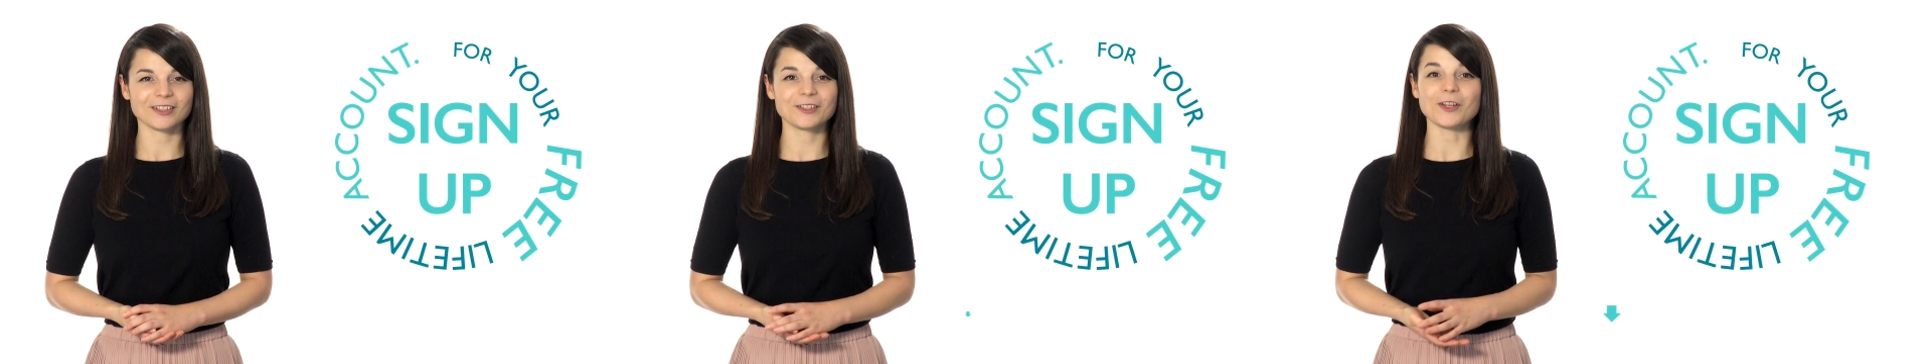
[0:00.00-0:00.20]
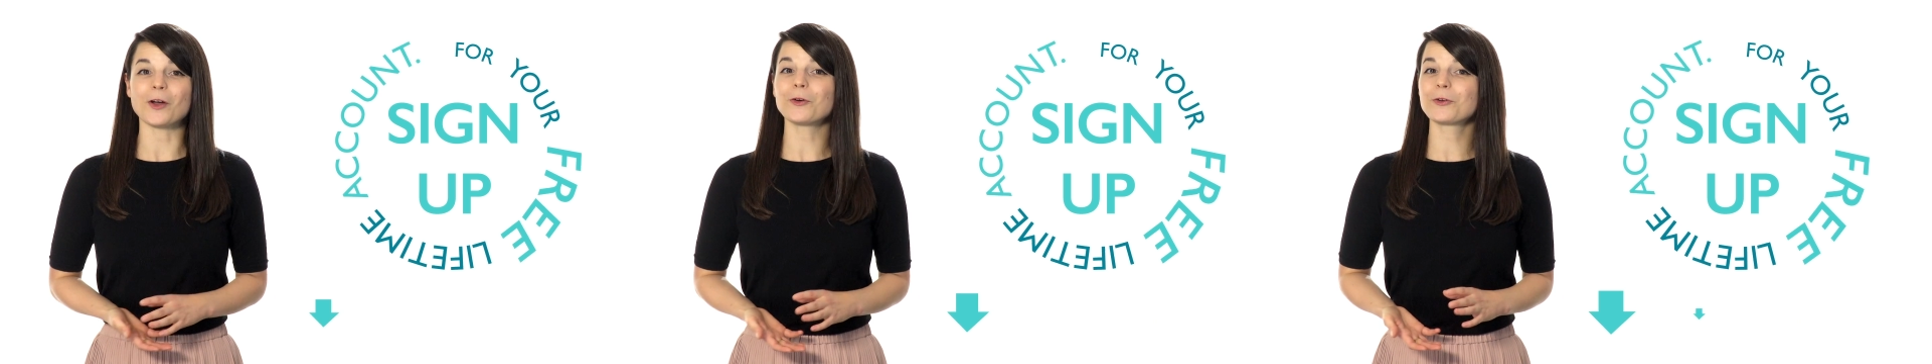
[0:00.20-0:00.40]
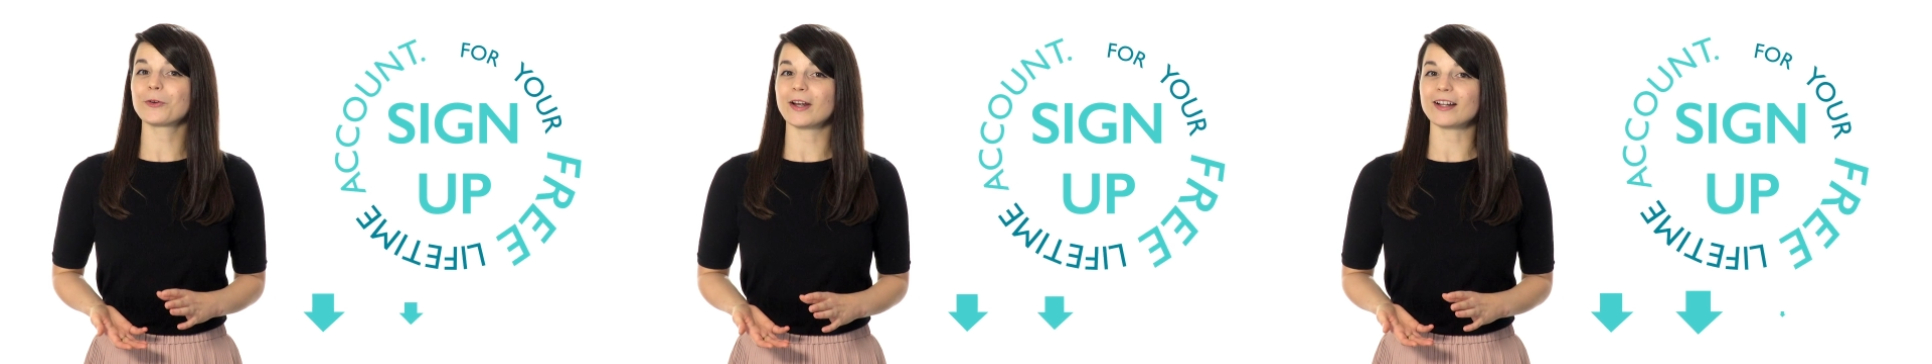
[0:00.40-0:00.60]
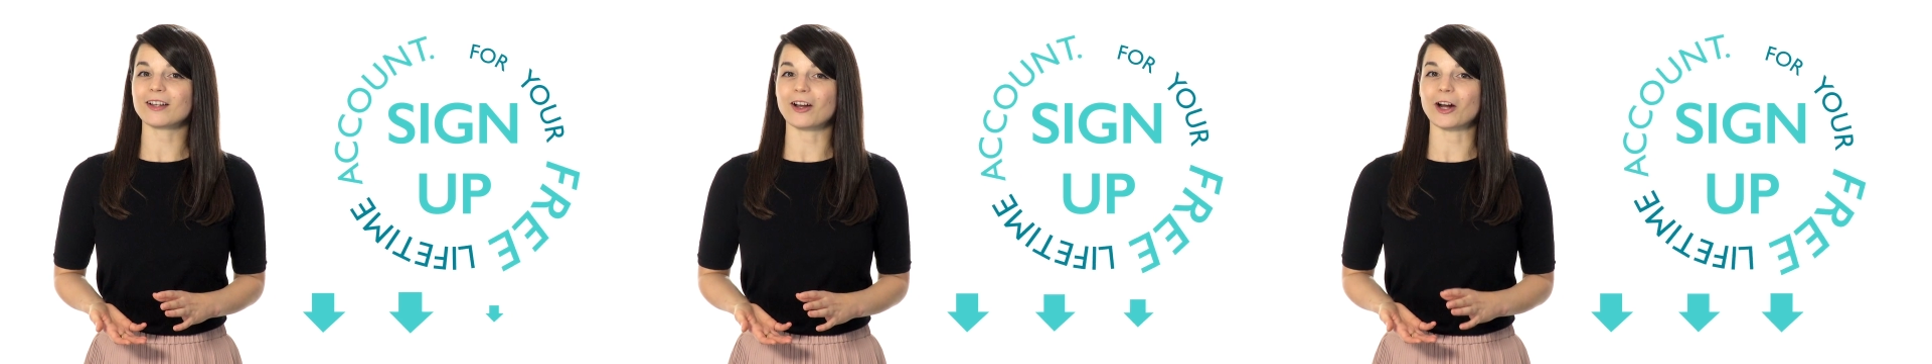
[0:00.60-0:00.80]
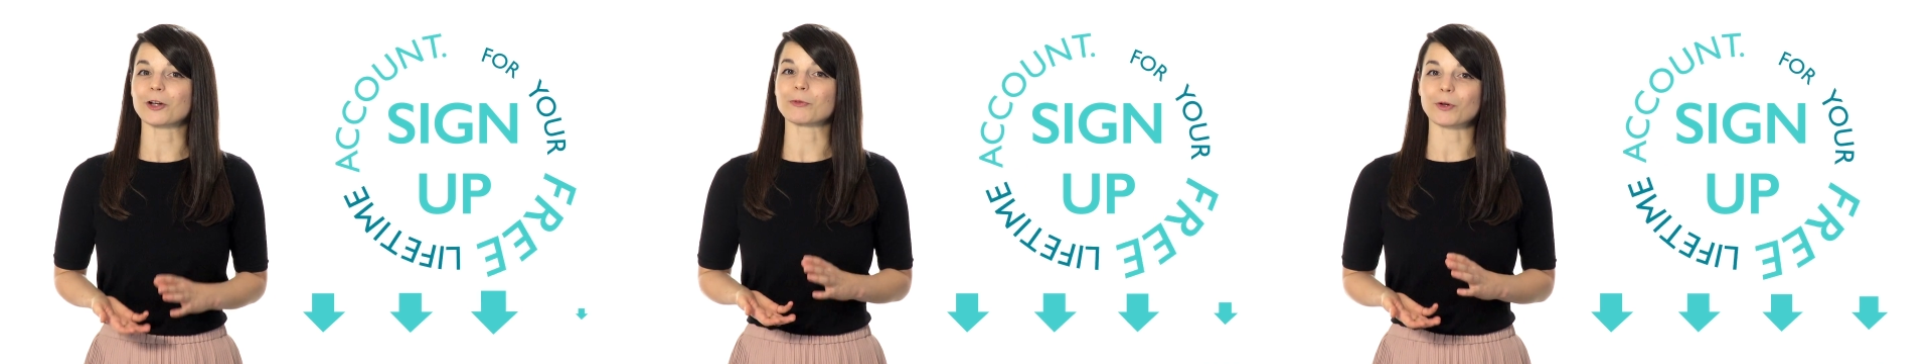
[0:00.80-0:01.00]
No credit
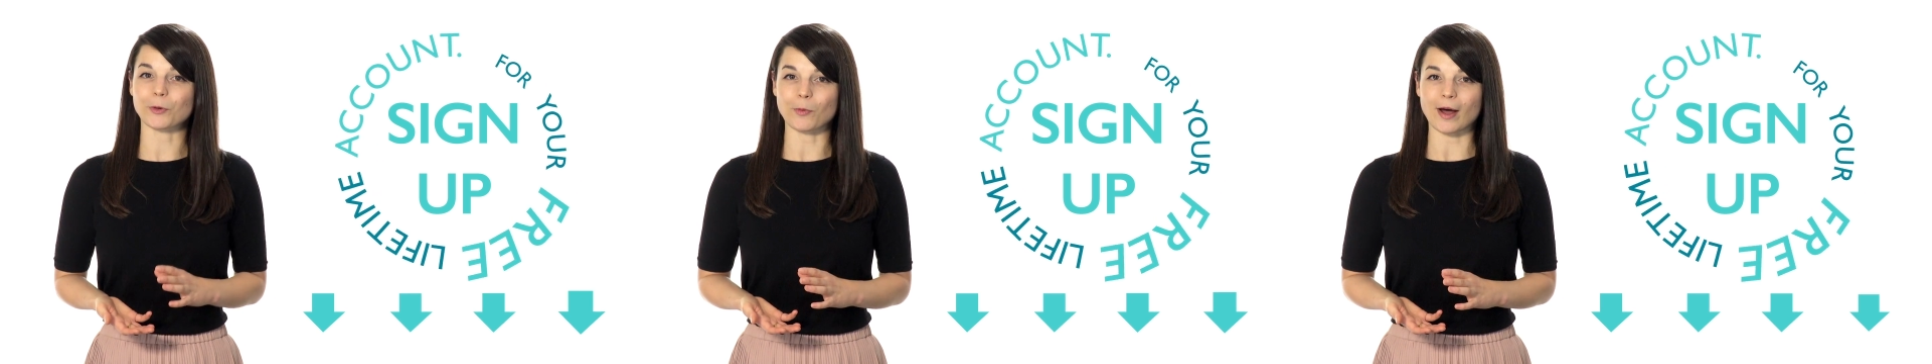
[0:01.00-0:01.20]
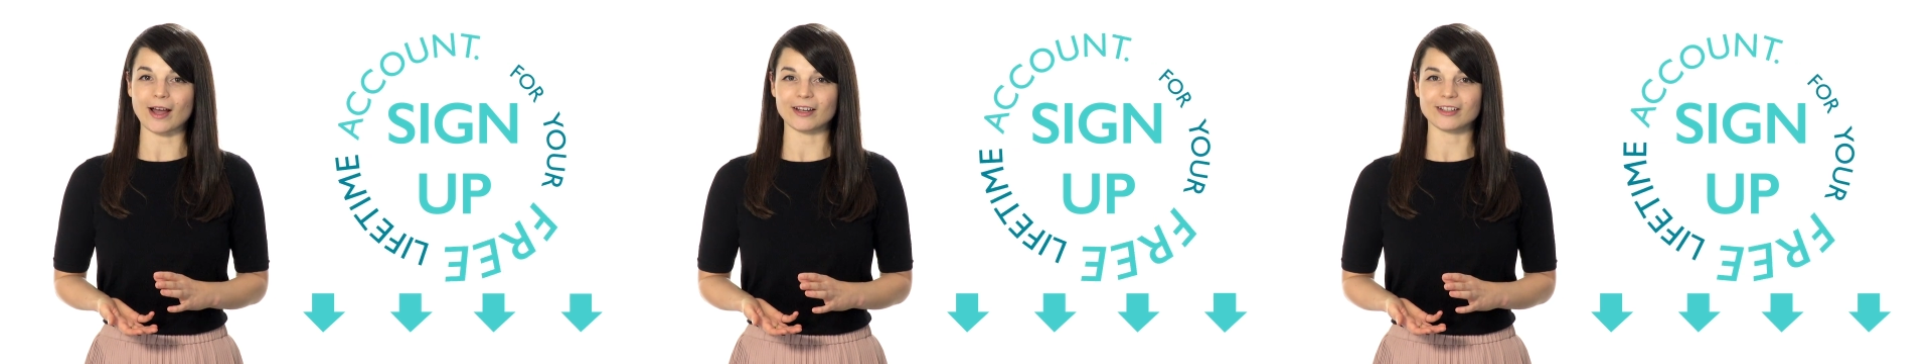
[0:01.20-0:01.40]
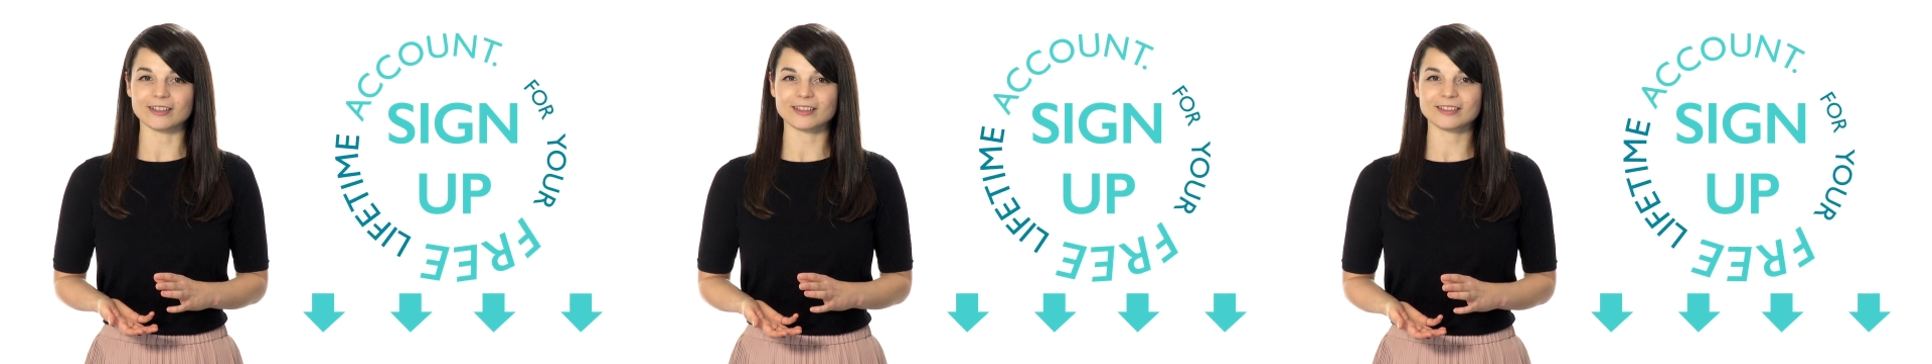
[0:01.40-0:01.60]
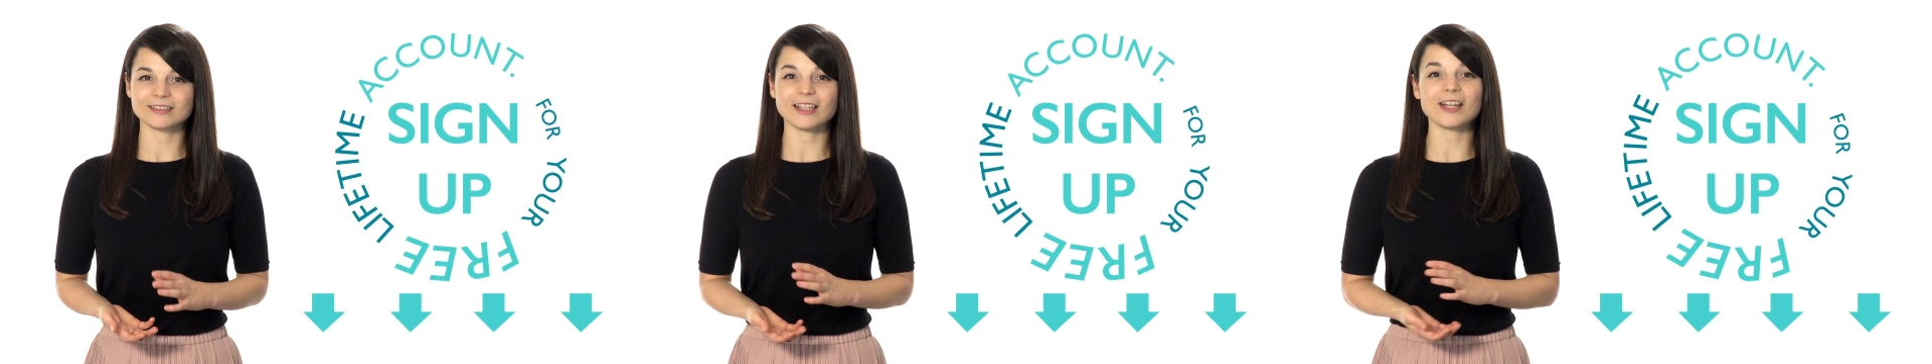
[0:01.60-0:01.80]
card required,